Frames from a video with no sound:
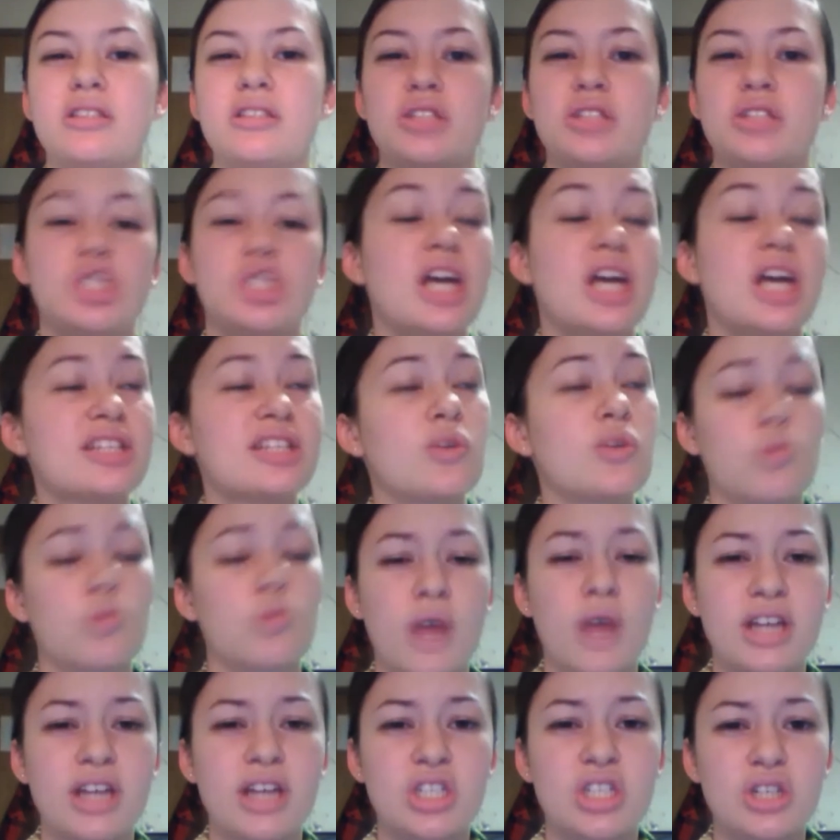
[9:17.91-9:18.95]
she has the
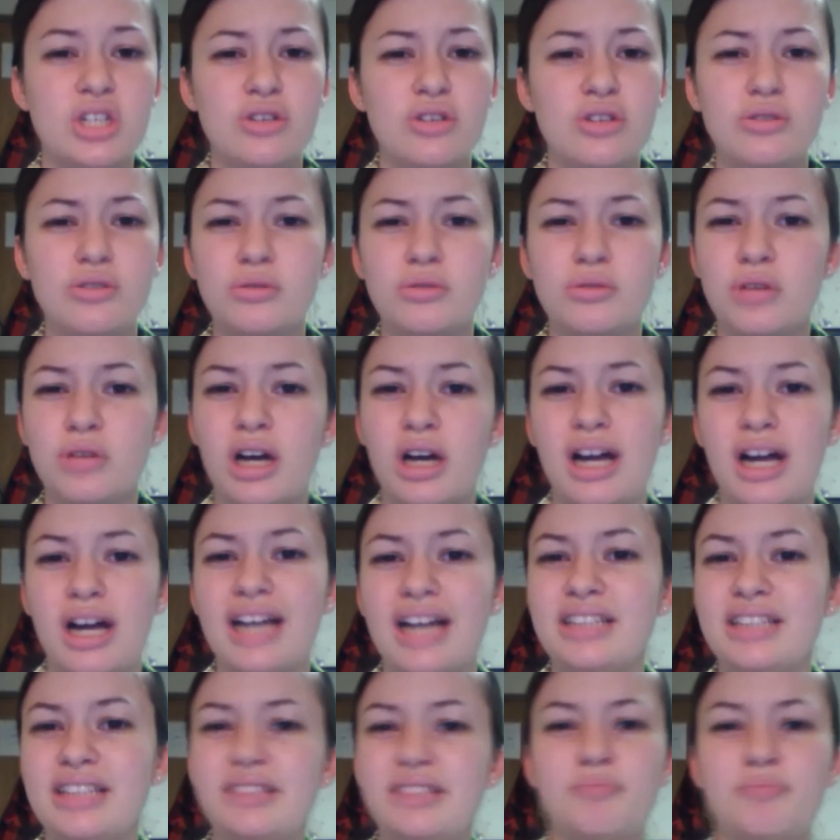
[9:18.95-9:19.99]
right to,
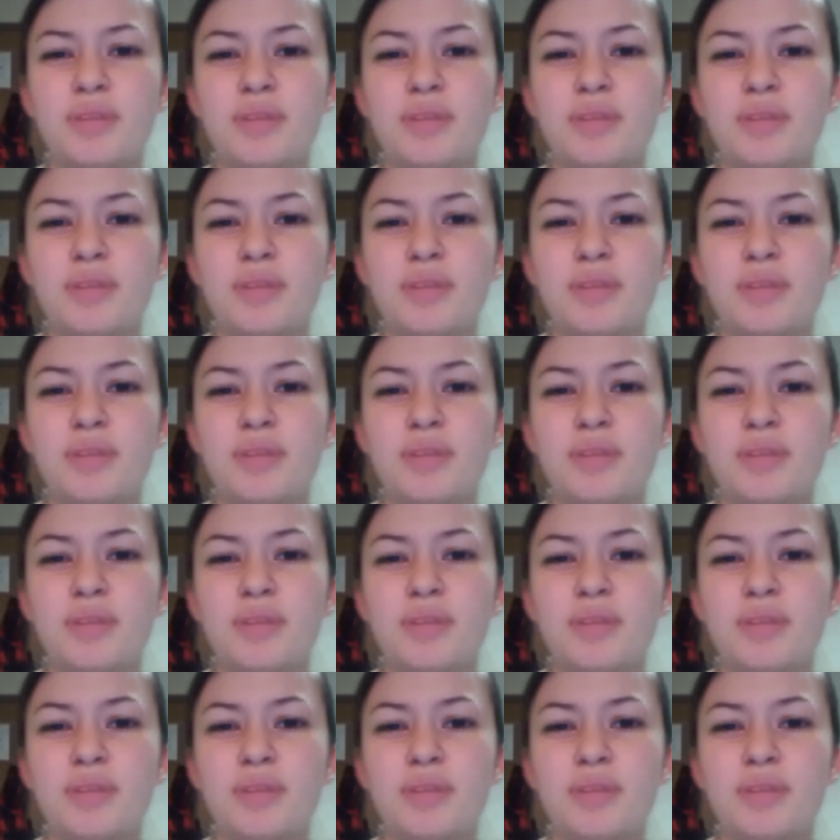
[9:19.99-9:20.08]
I